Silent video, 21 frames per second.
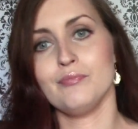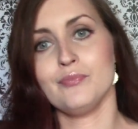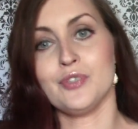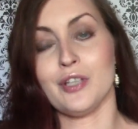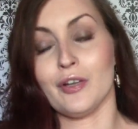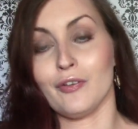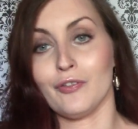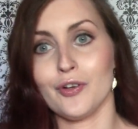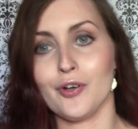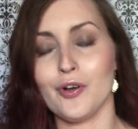
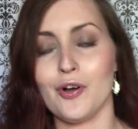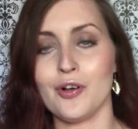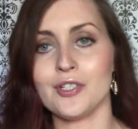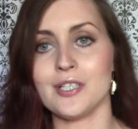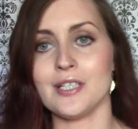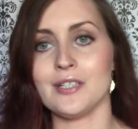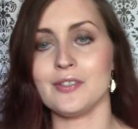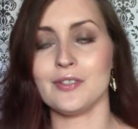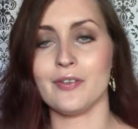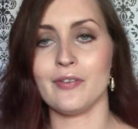different
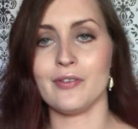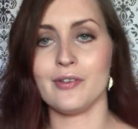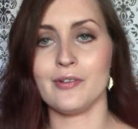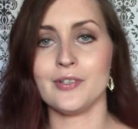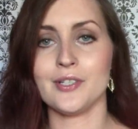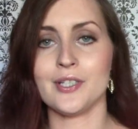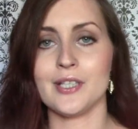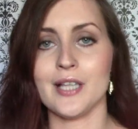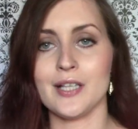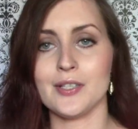cocktails if
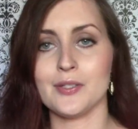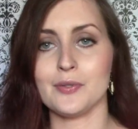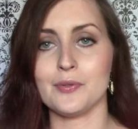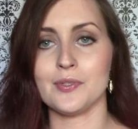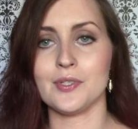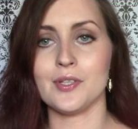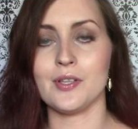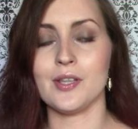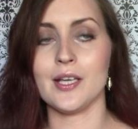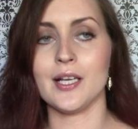you're into that
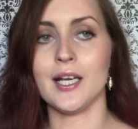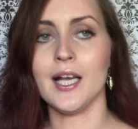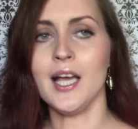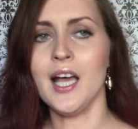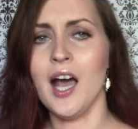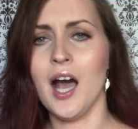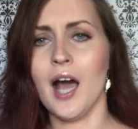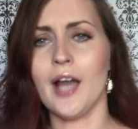sort of thing.